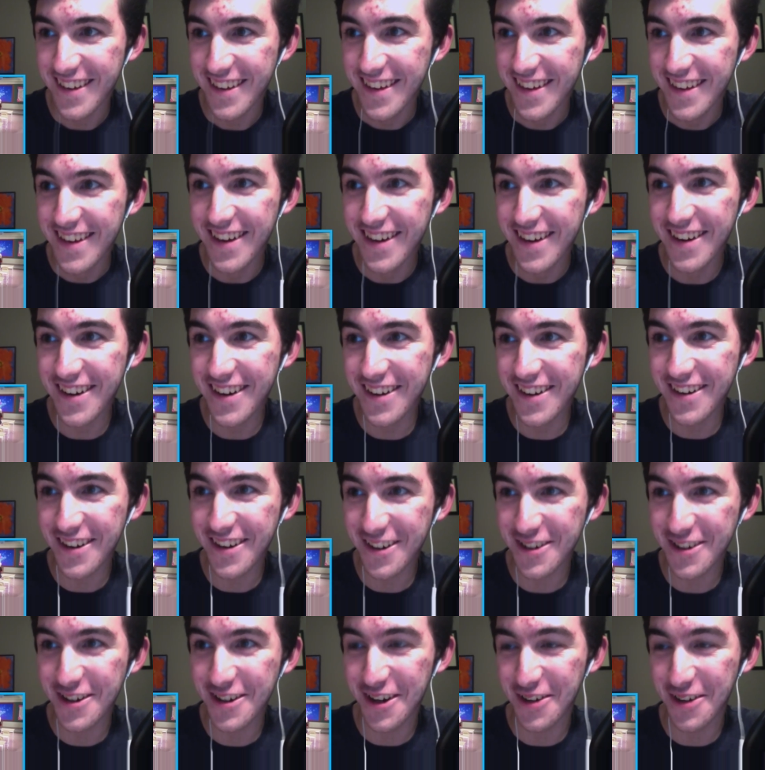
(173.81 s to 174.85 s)

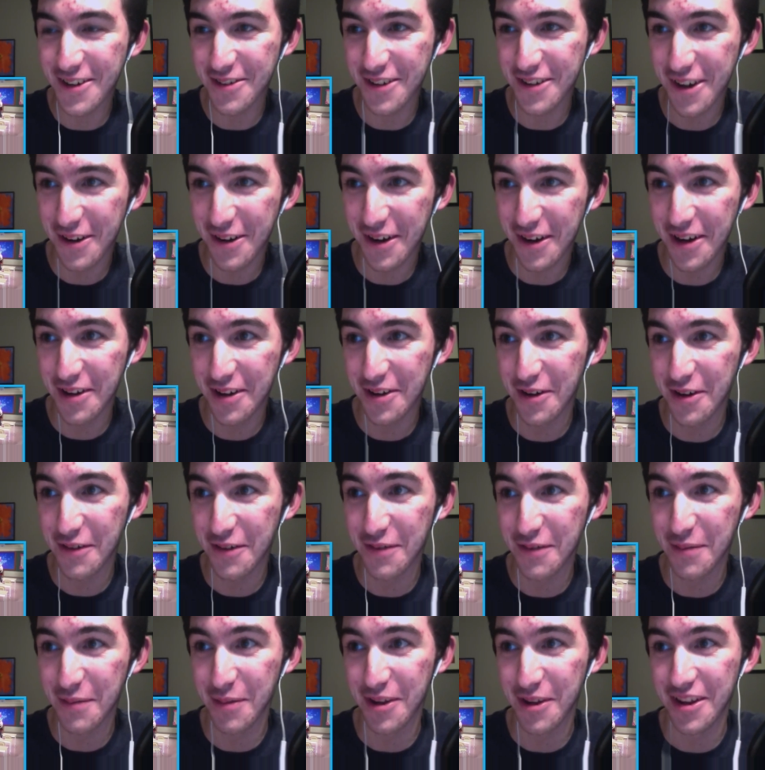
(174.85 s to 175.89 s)
oh no, I don't know if
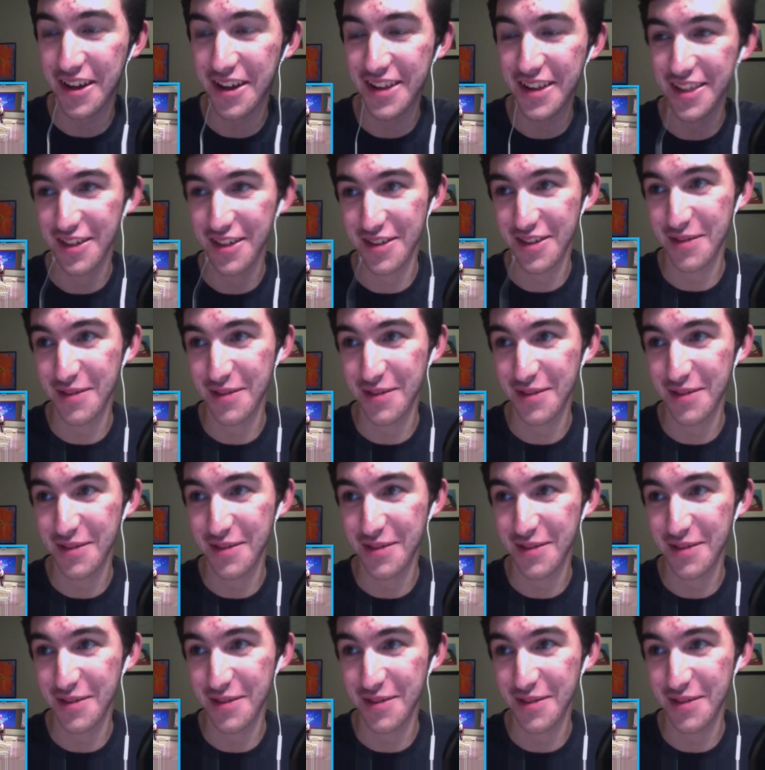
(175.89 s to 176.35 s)
I'm gonna like this.